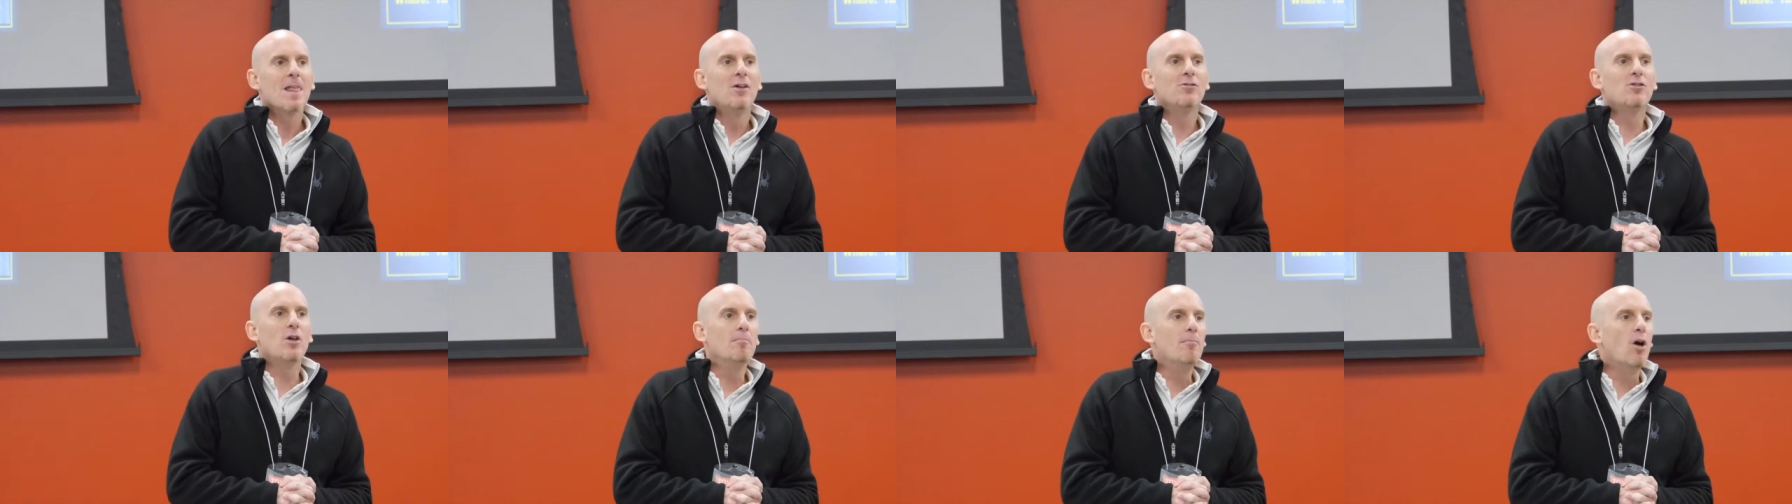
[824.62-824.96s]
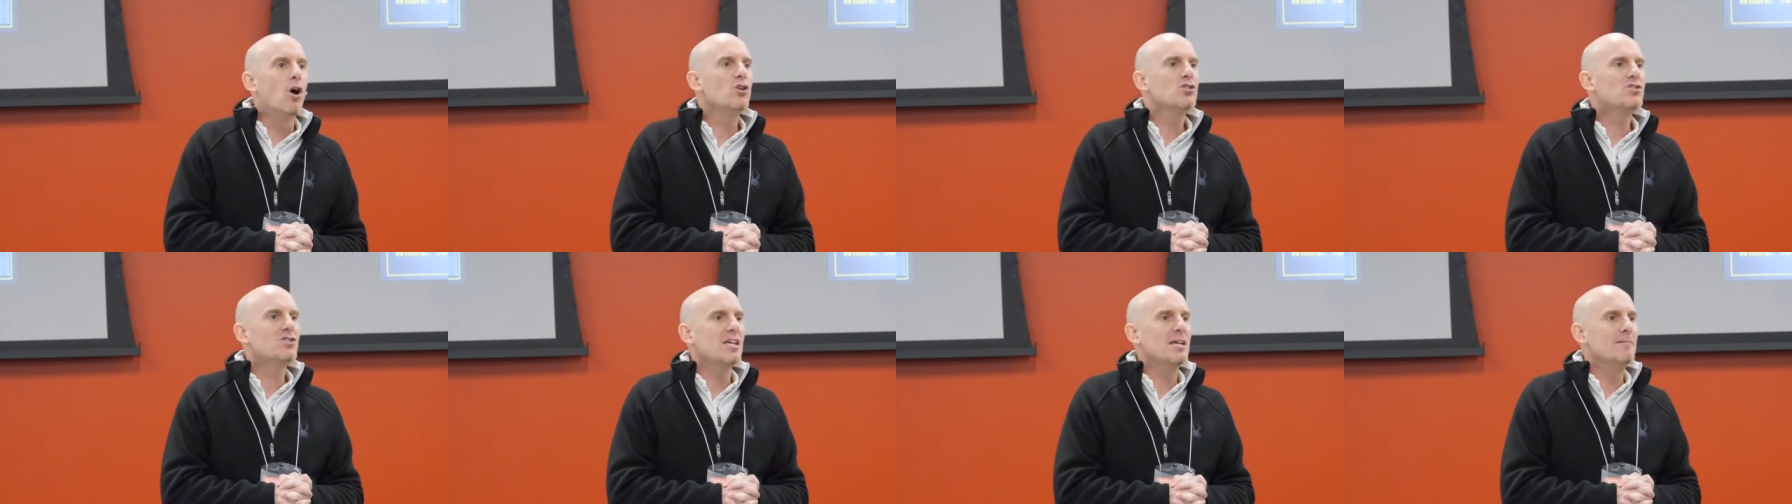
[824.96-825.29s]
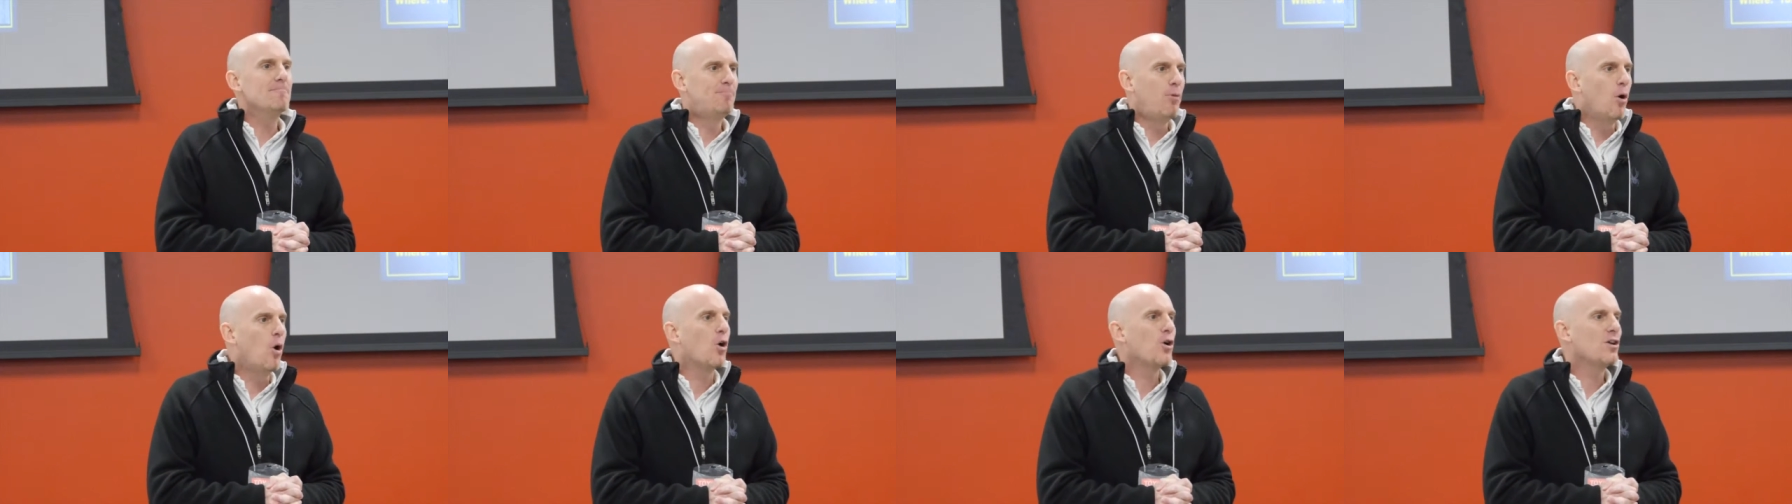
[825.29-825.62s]
the most
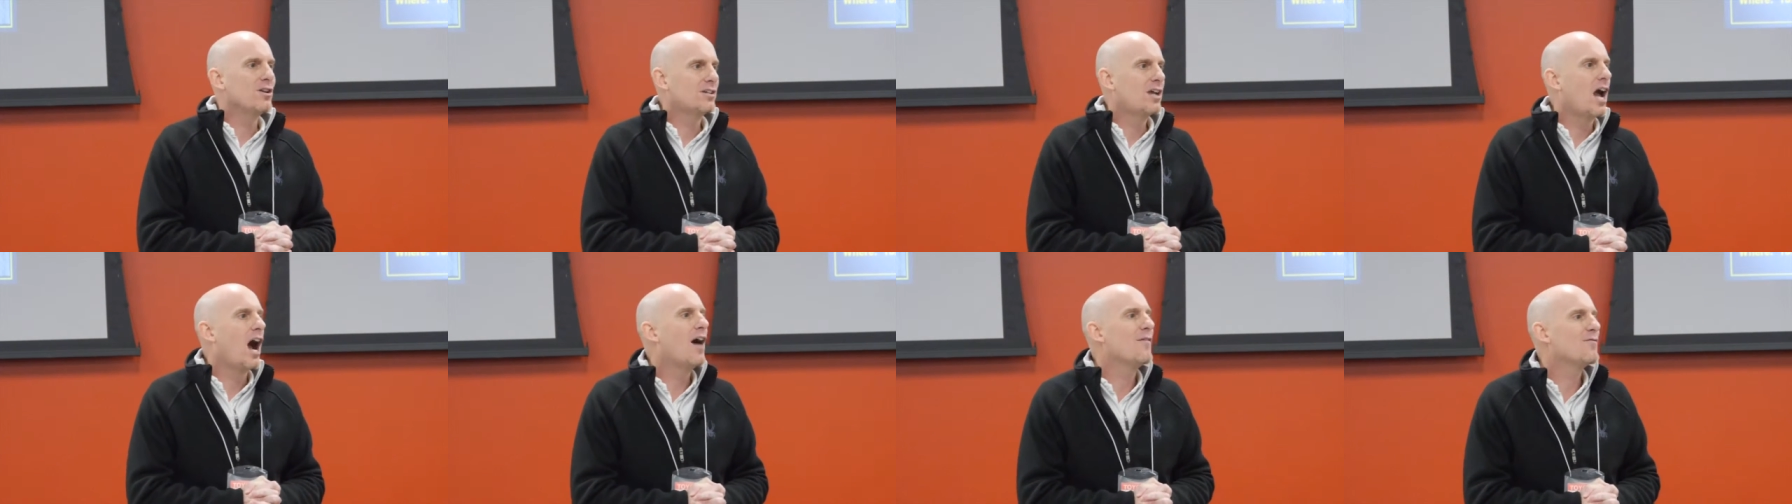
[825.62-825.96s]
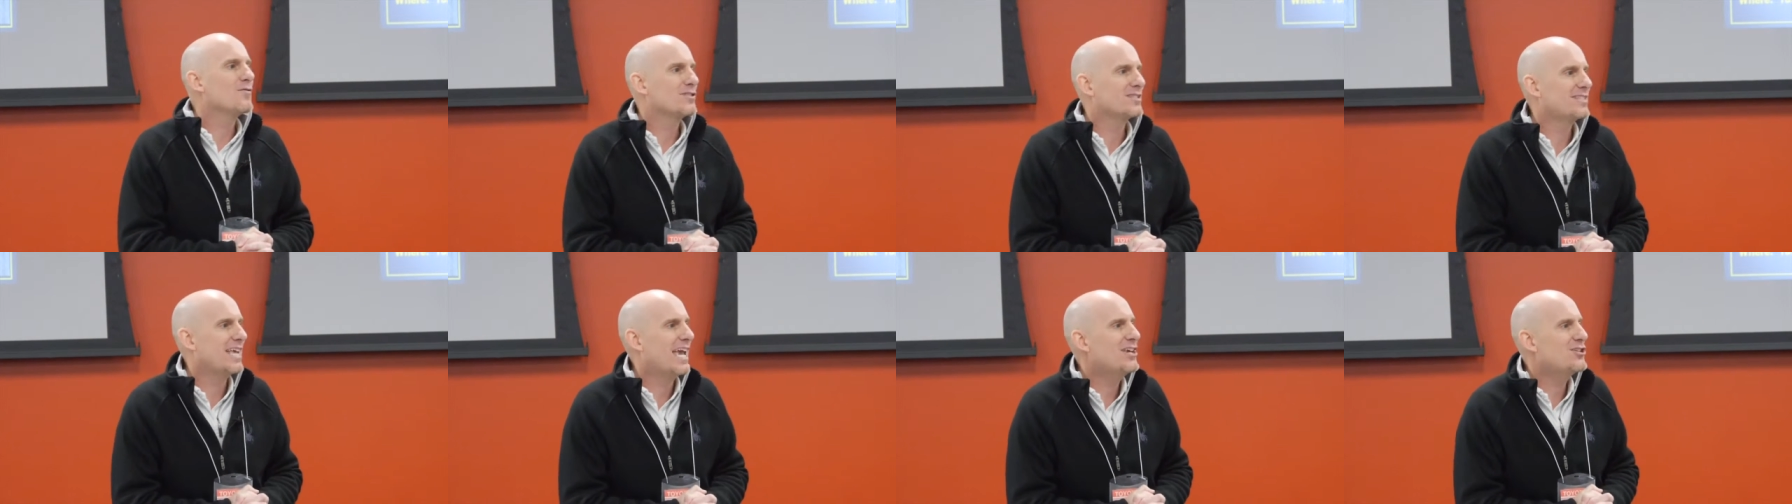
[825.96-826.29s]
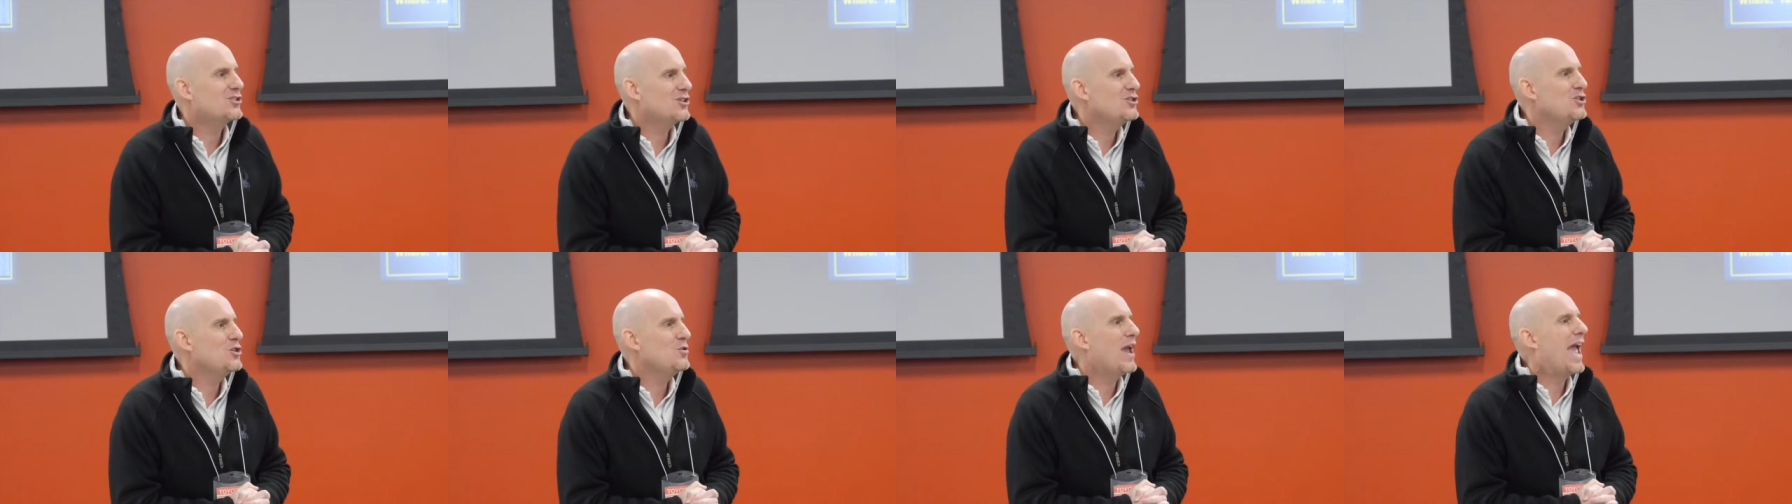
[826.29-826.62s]
important
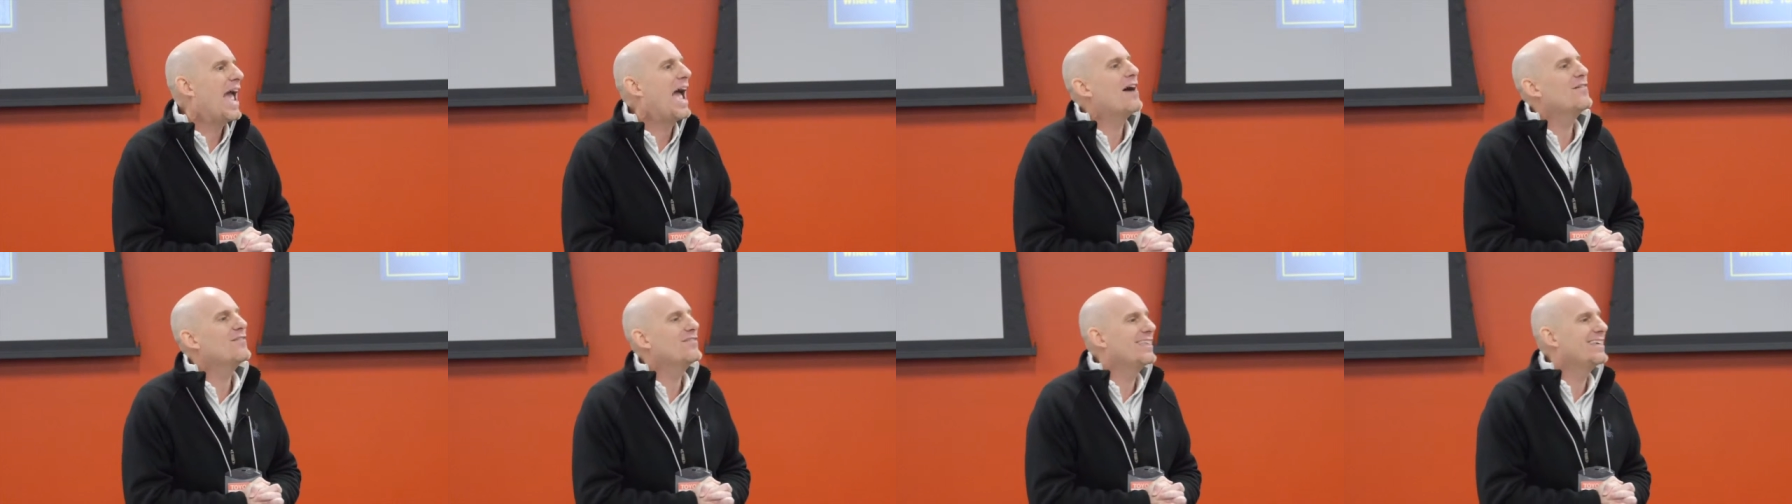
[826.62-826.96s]
conversation you have